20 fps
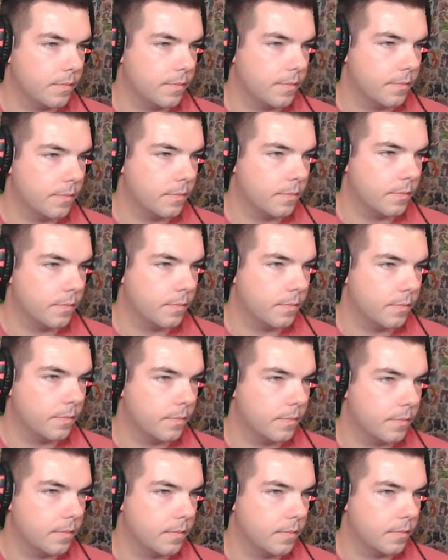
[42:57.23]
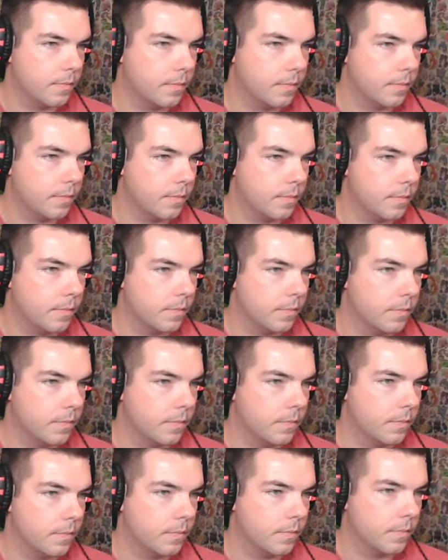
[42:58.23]

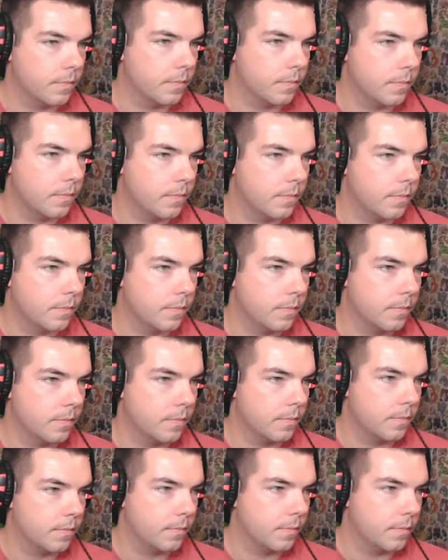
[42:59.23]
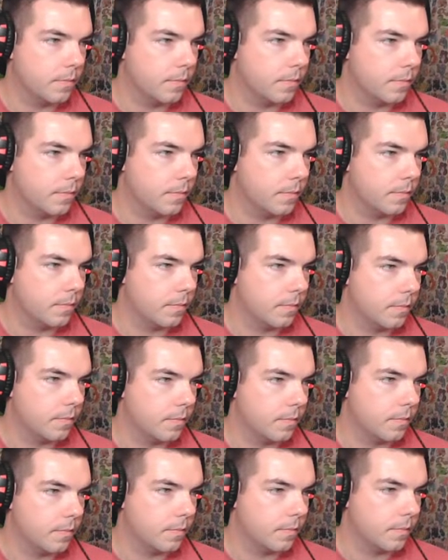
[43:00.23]

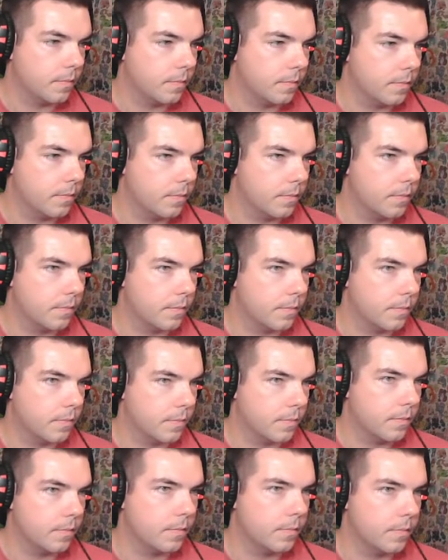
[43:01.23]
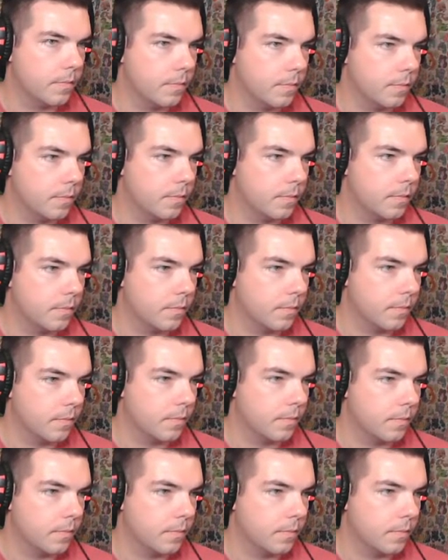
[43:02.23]
[no speech]